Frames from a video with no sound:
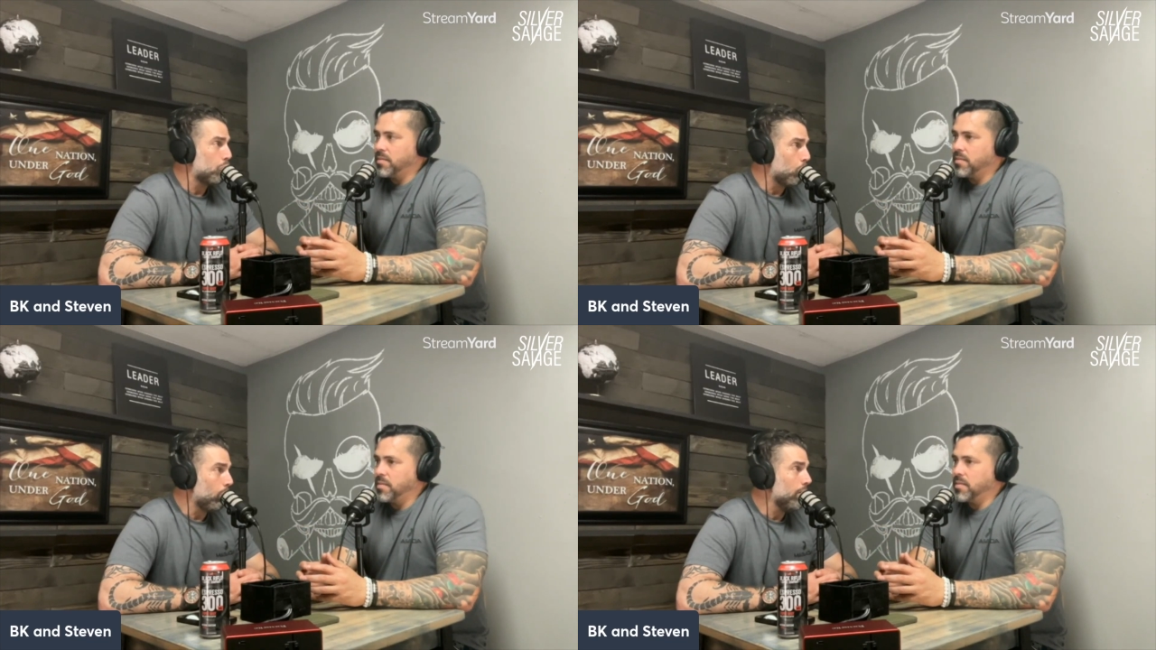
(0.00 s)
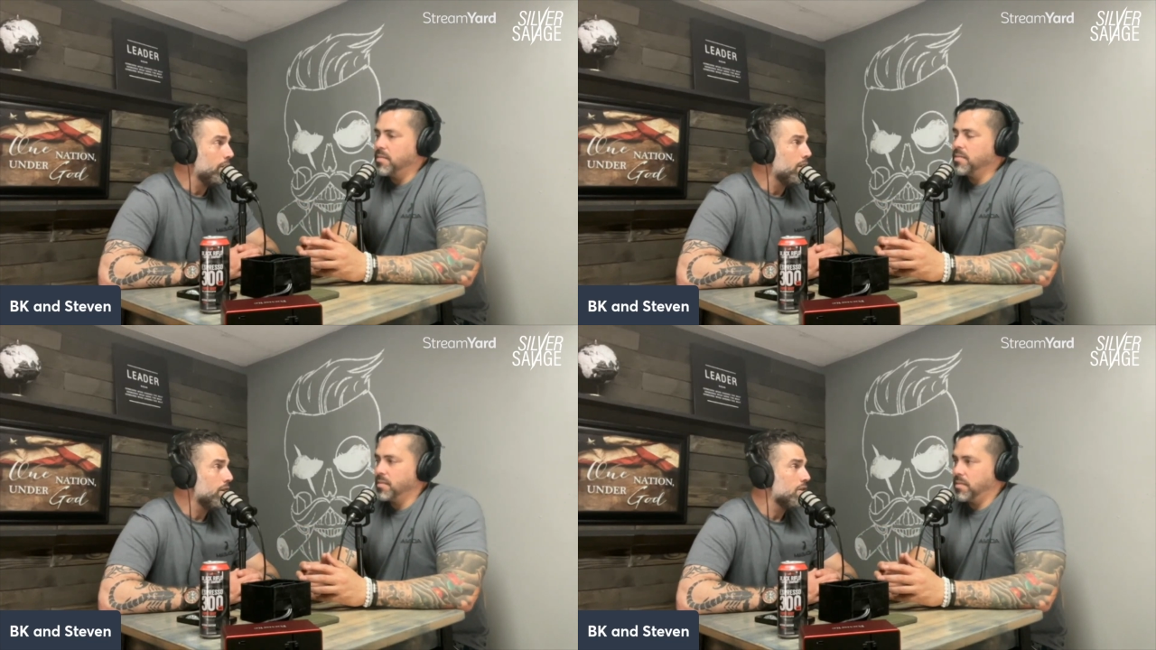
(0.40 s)

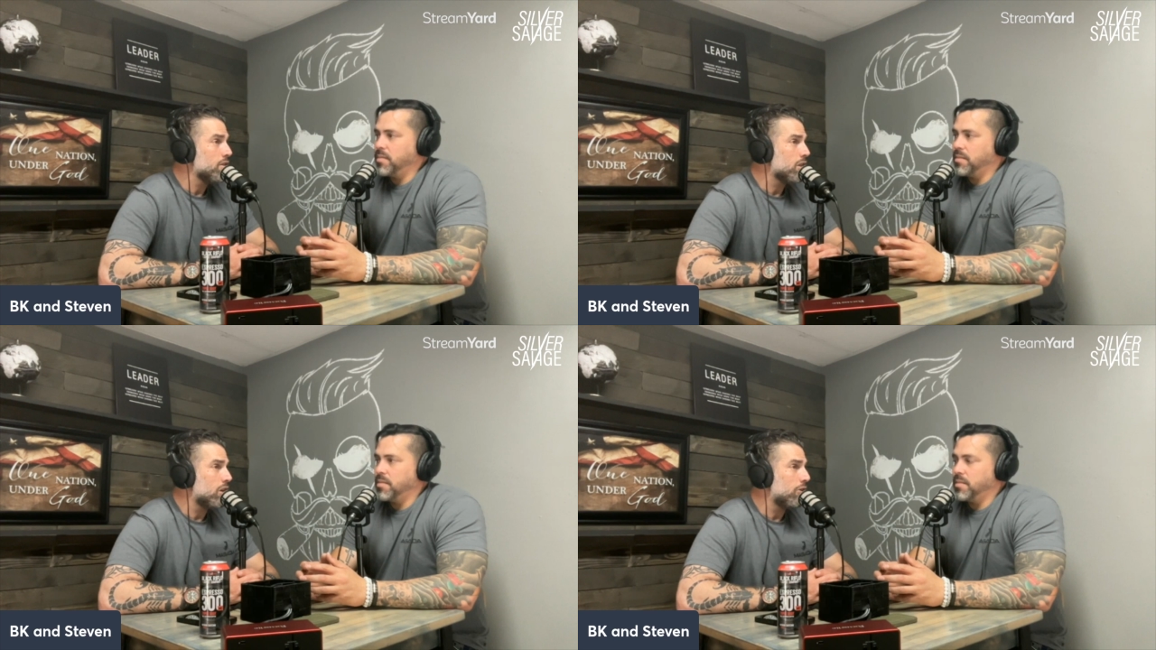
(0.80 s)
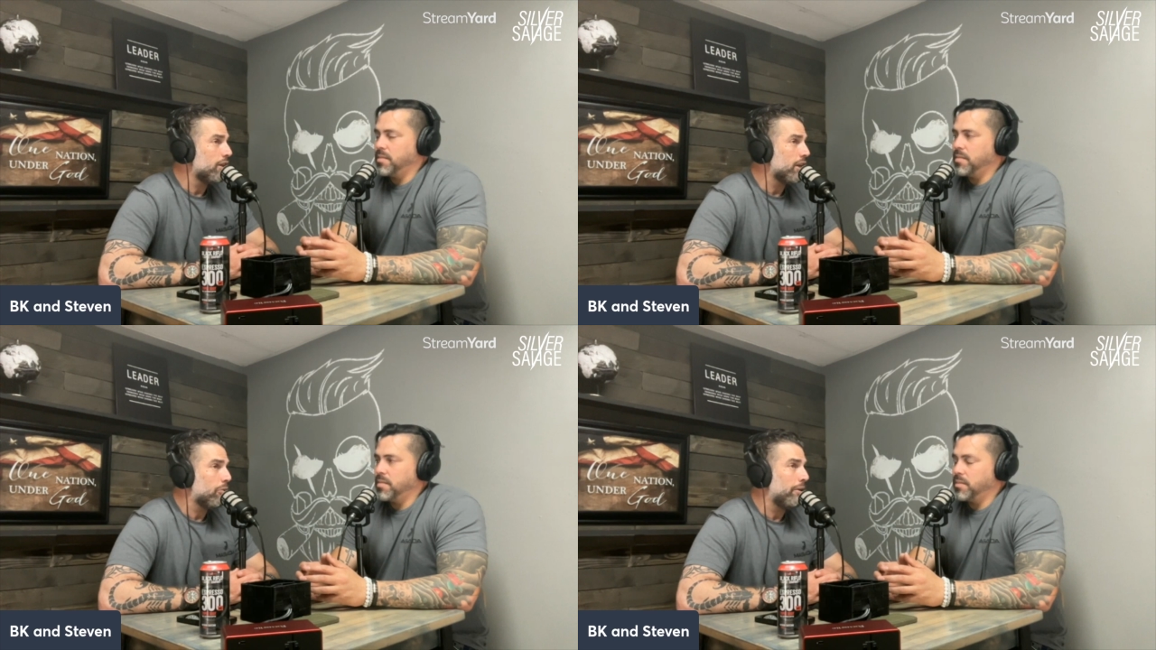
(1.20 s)
Speaker 1: fully you know
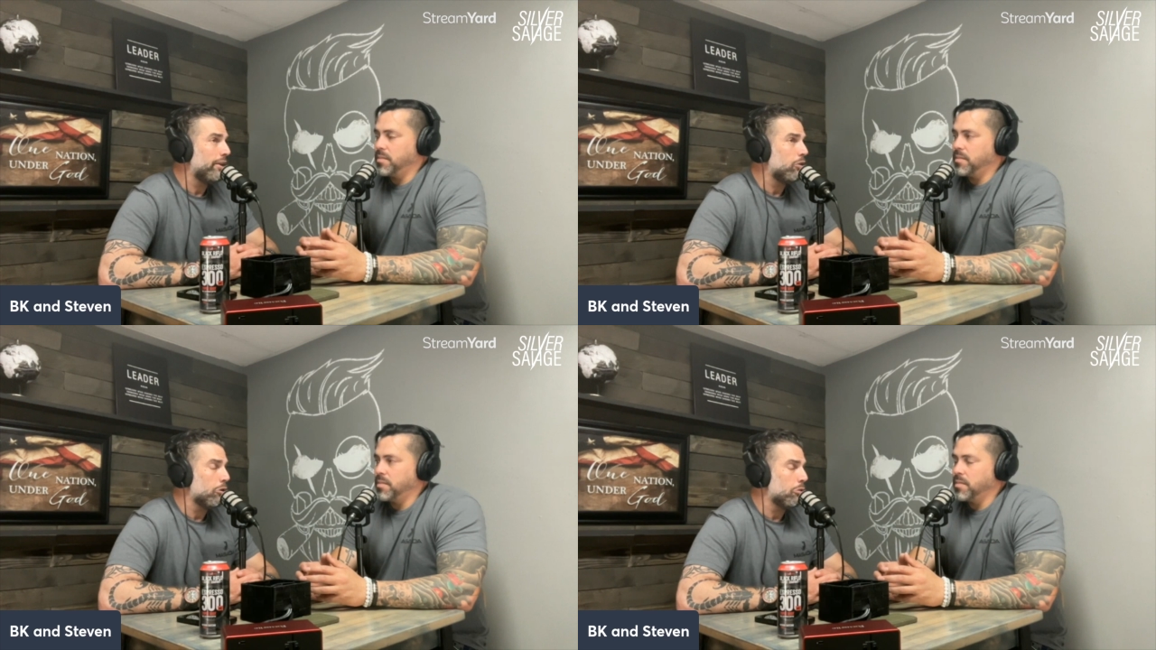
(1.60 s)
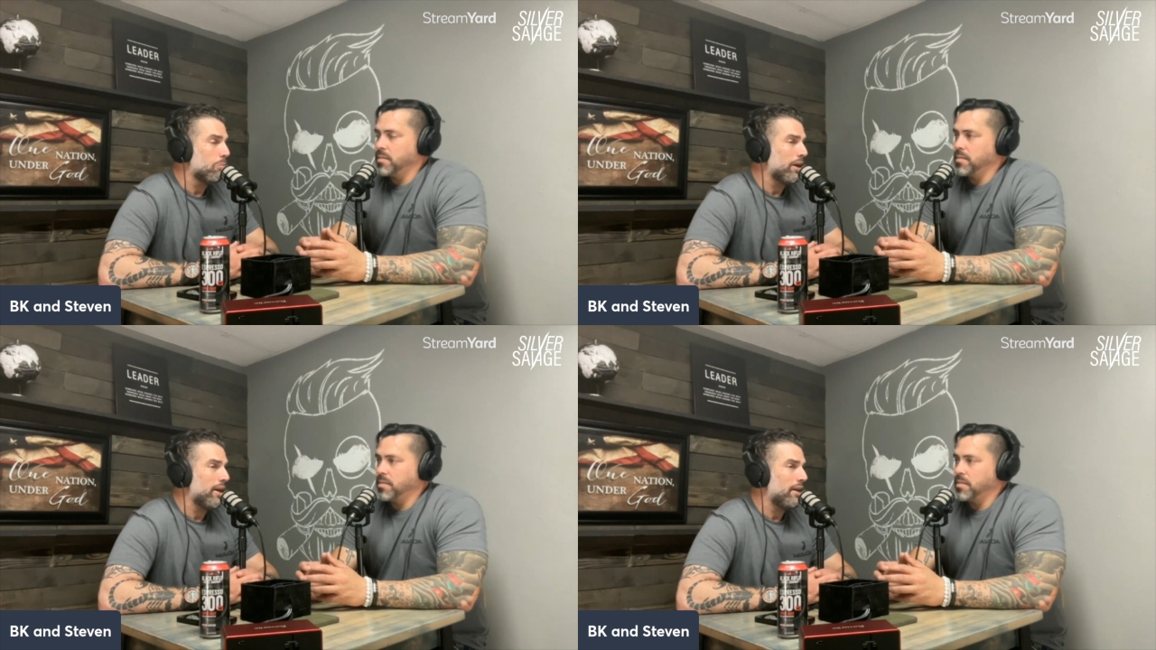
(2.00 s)
and i don't want to go to
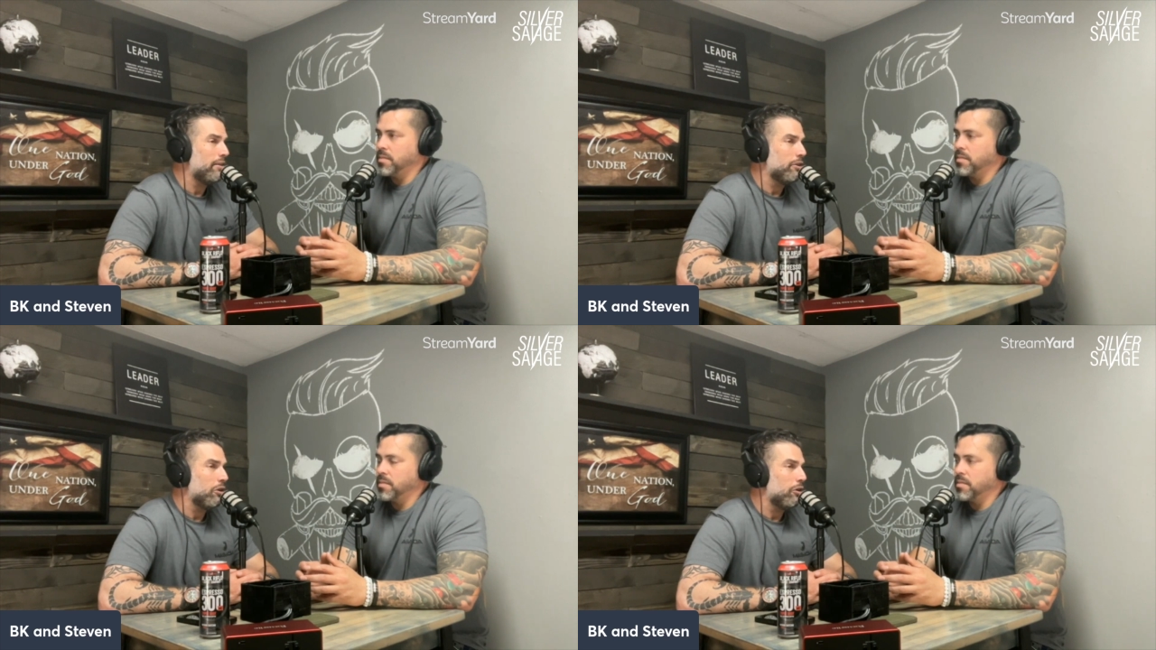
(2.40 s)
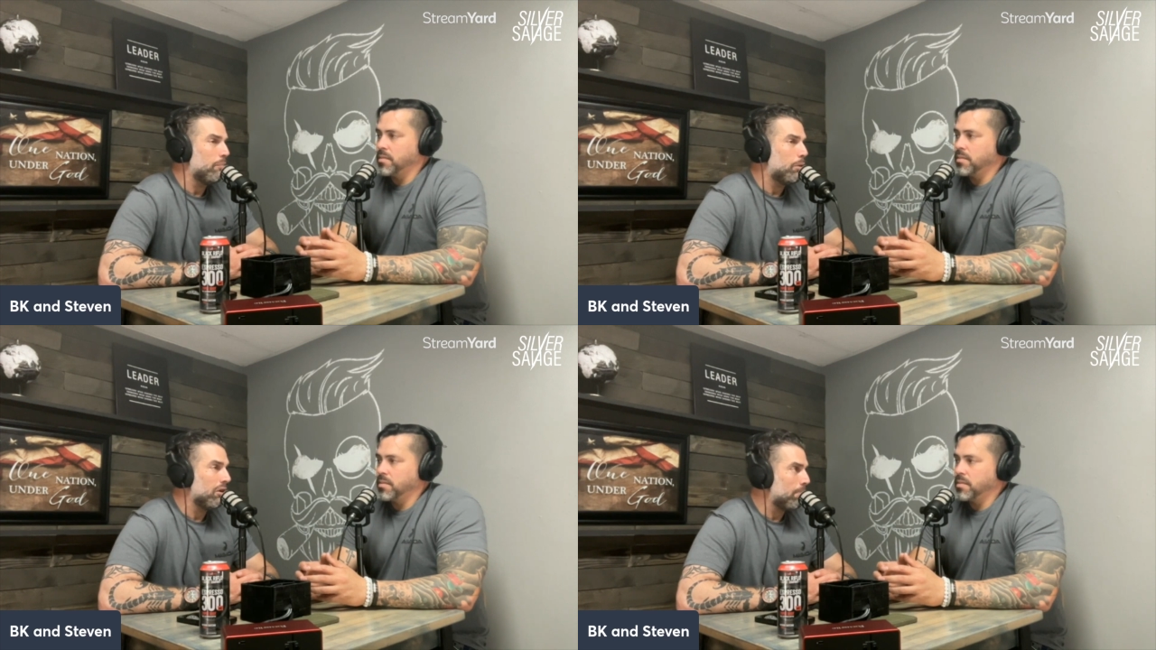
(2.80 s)
bed you know on a
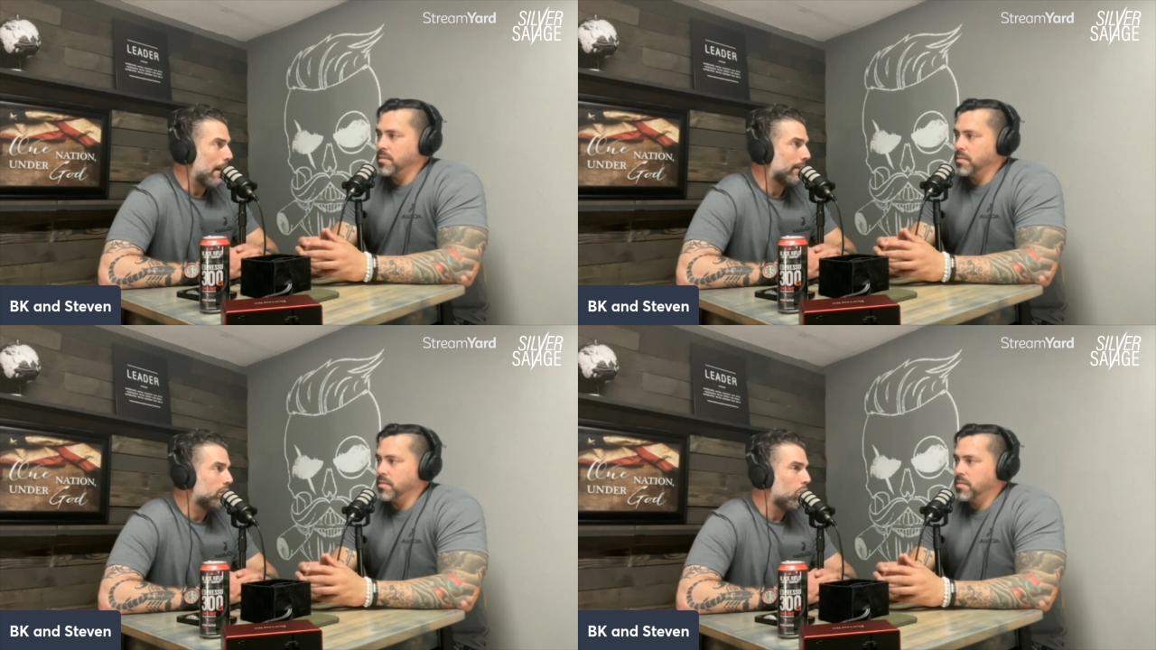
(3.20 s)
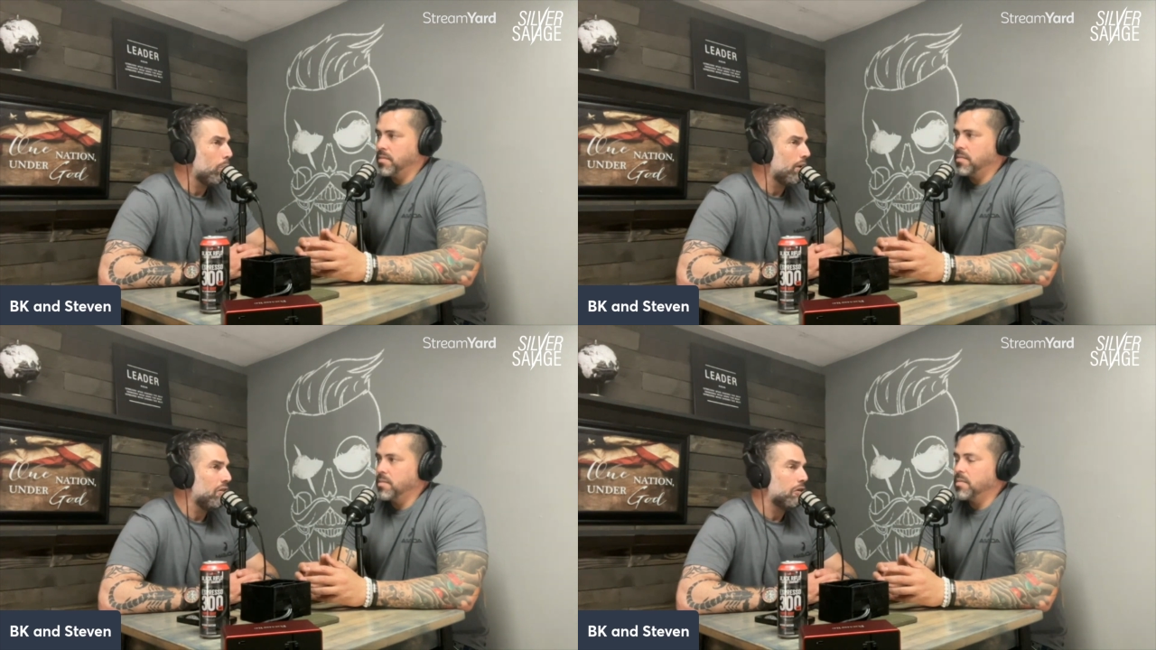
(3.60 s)
bowl of pasta or
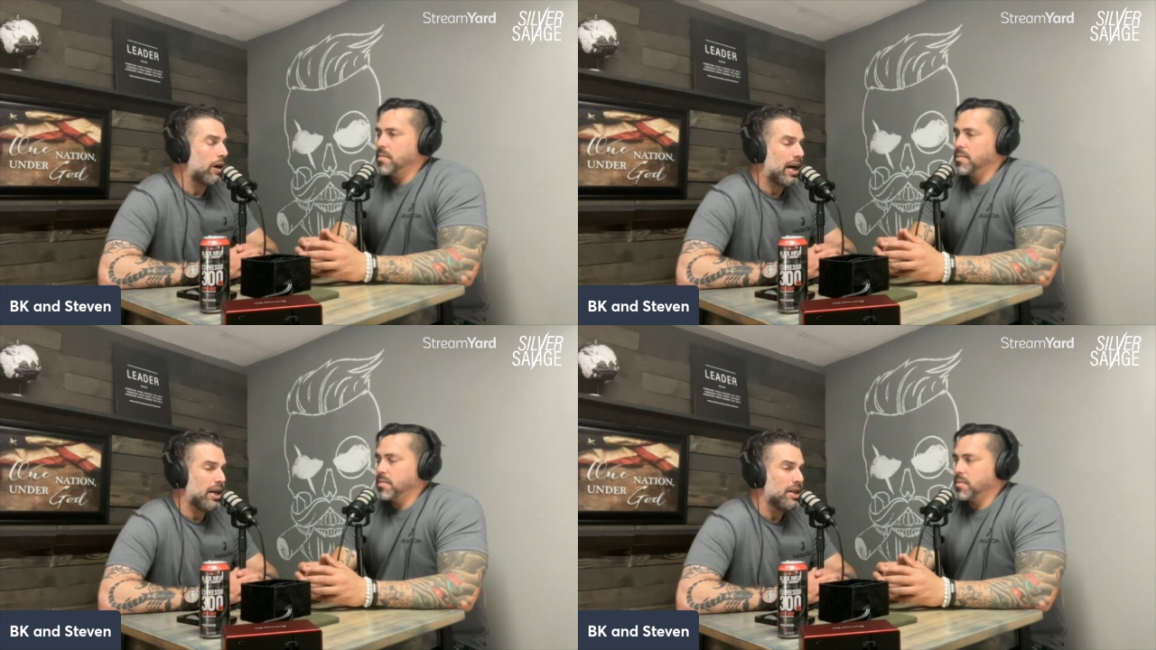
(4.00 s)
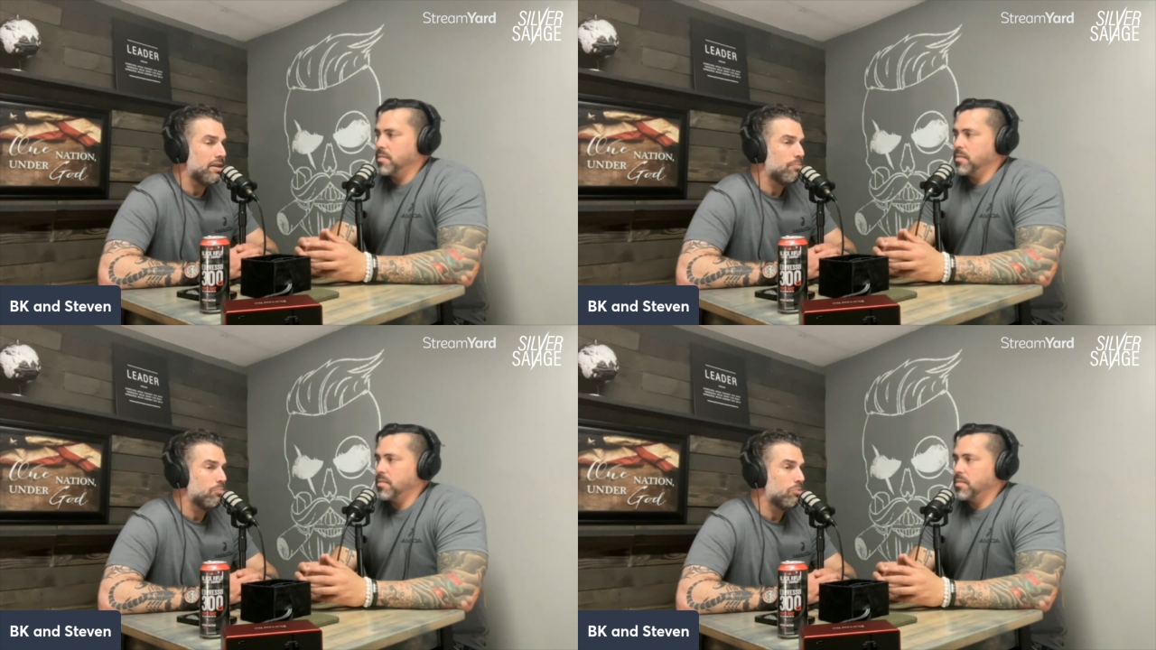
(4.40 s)
whatever i